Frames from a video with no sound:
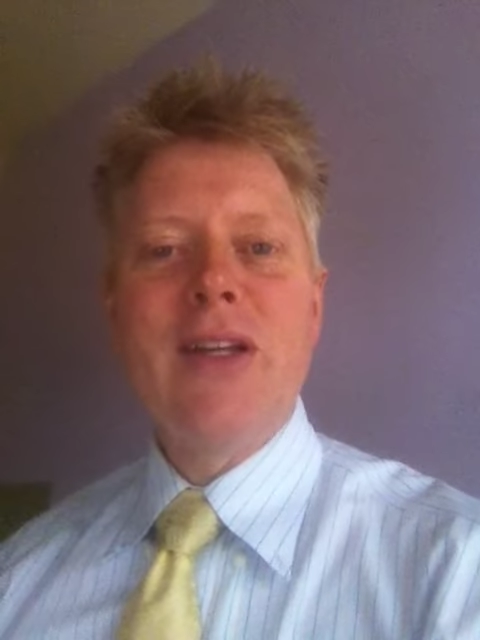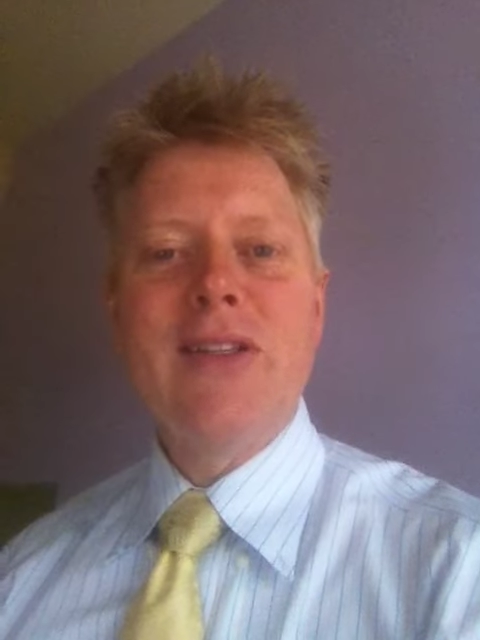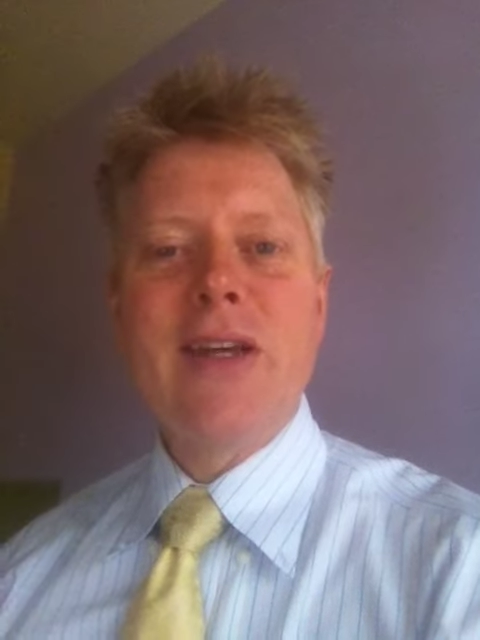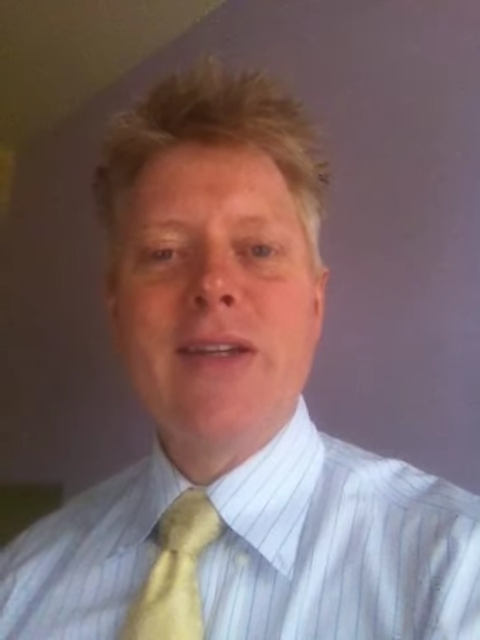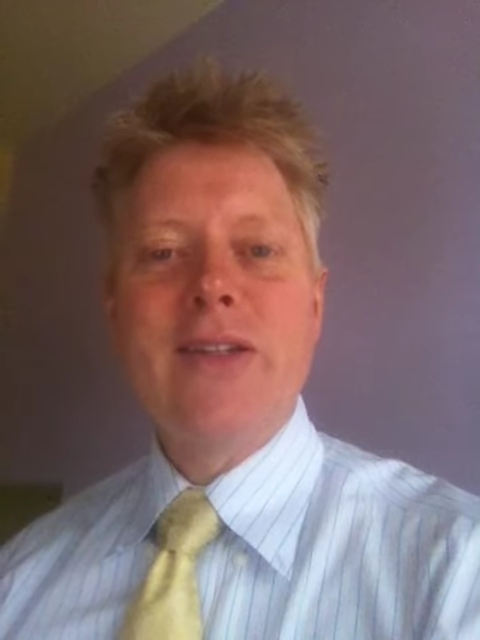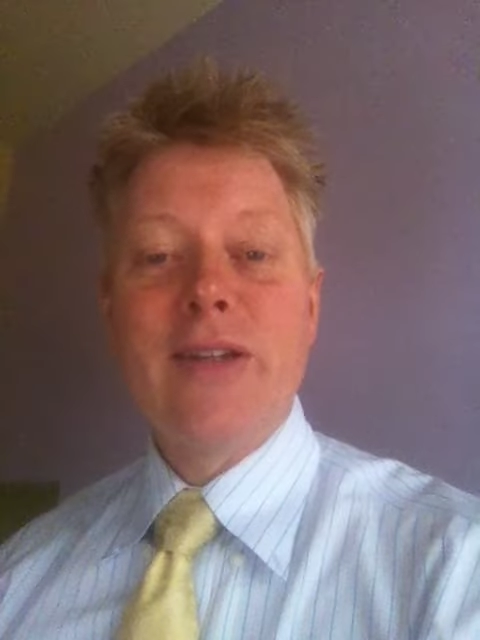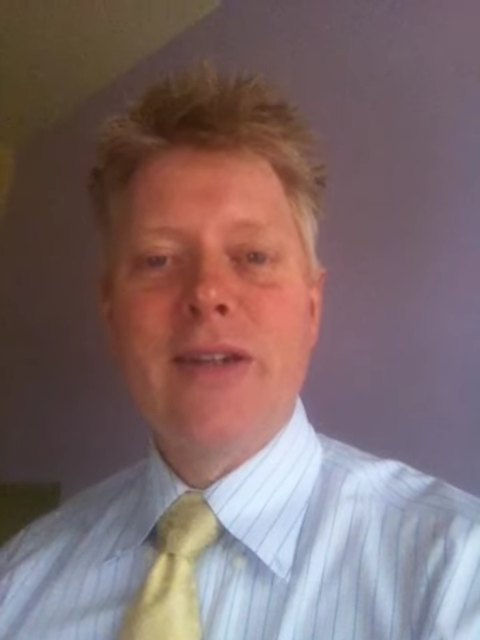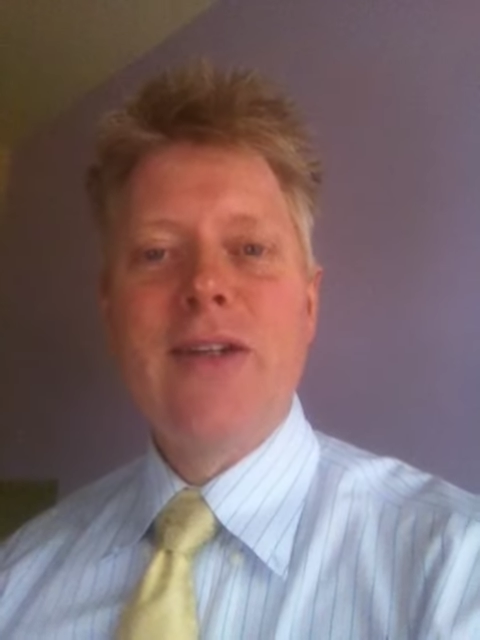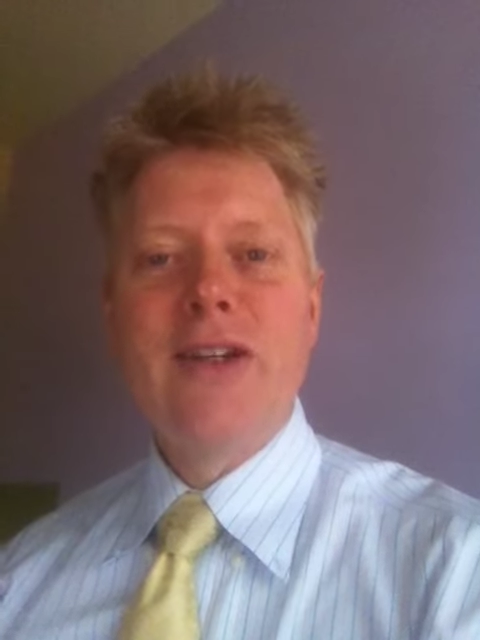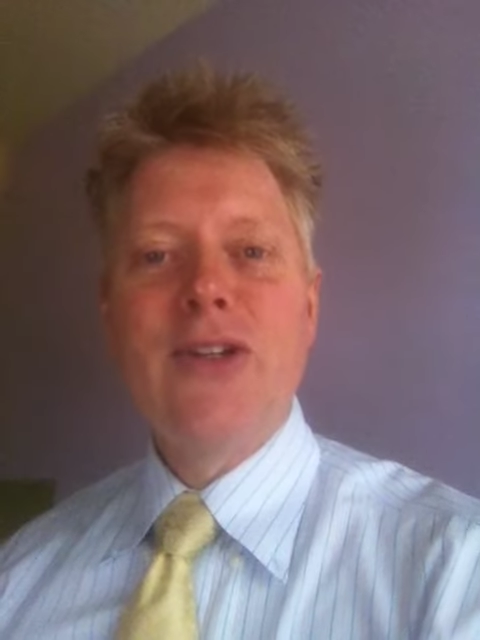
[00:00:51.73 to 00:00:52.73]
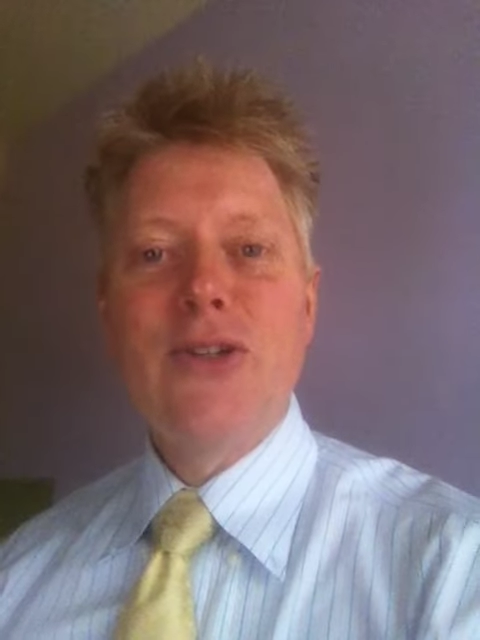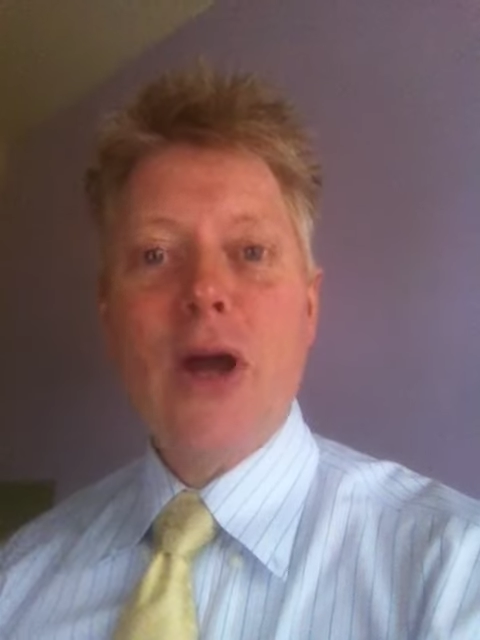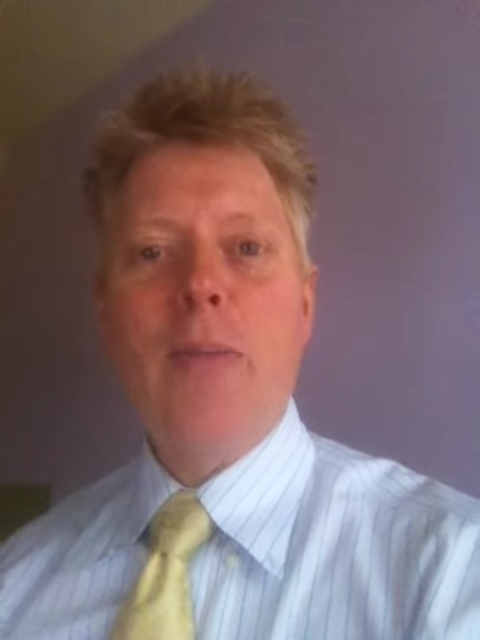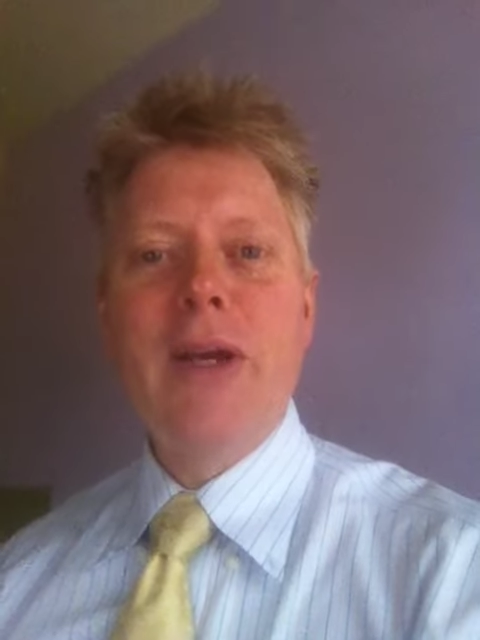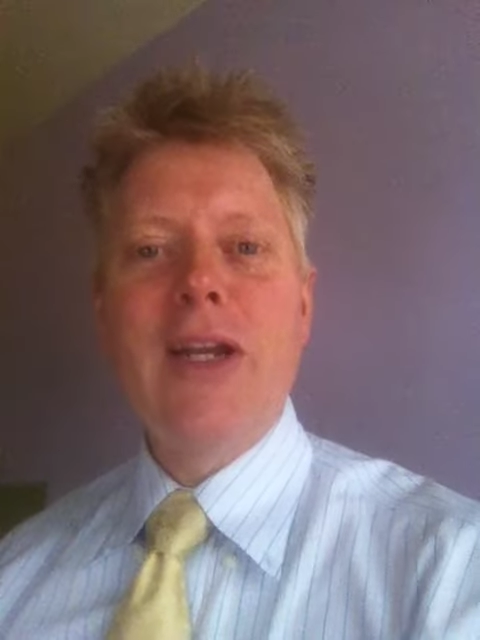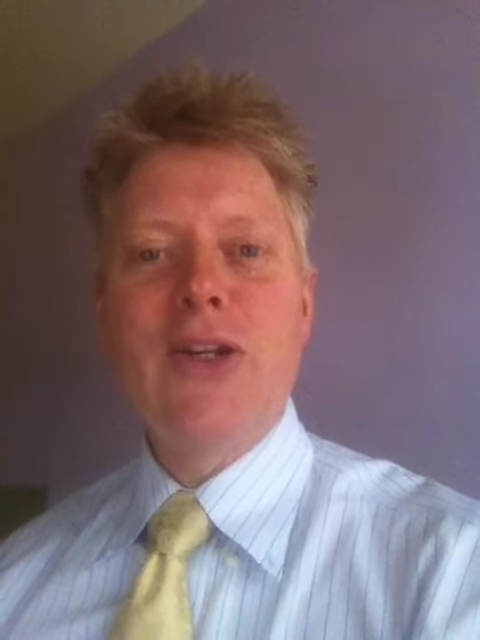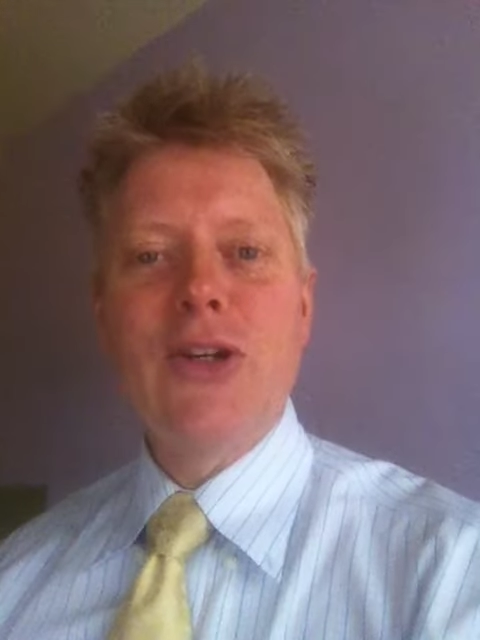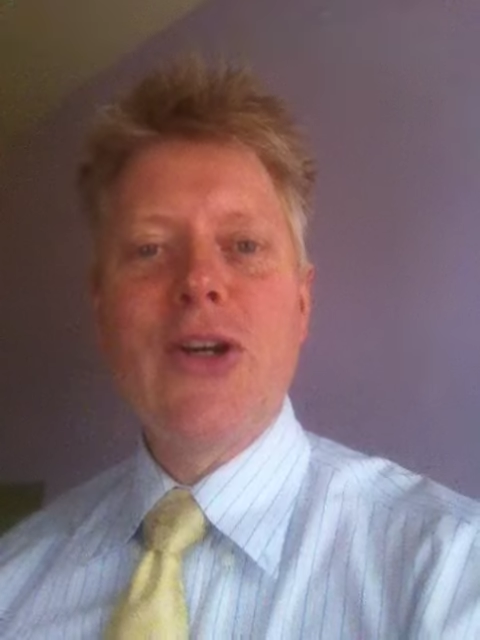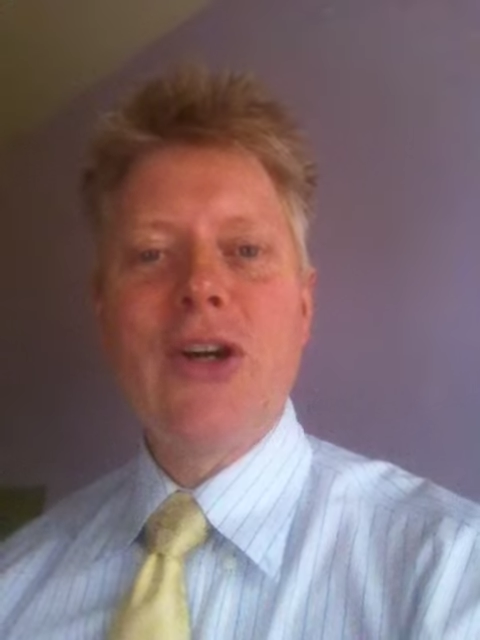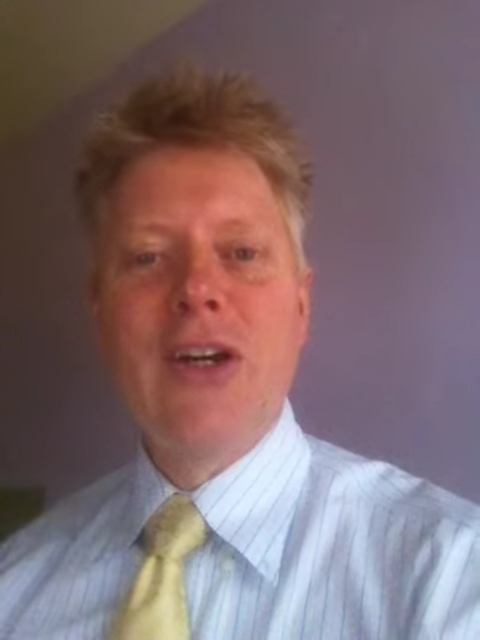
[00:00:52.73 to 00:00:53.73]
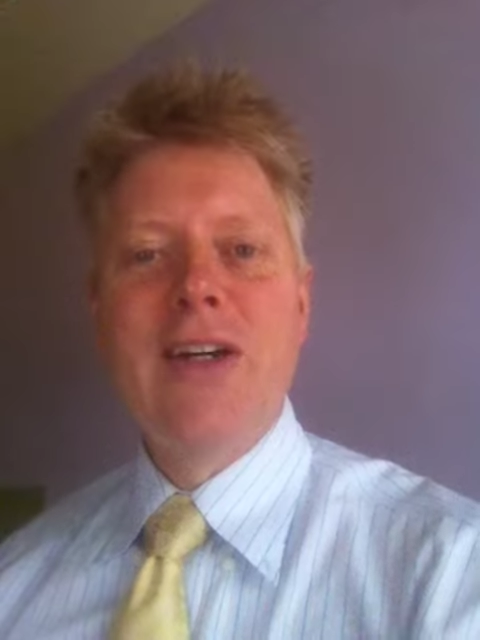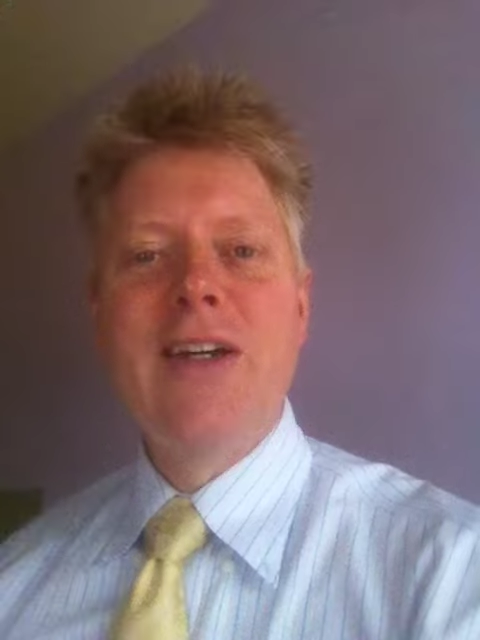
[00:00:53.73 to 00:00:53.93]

and says, stop eating sugar.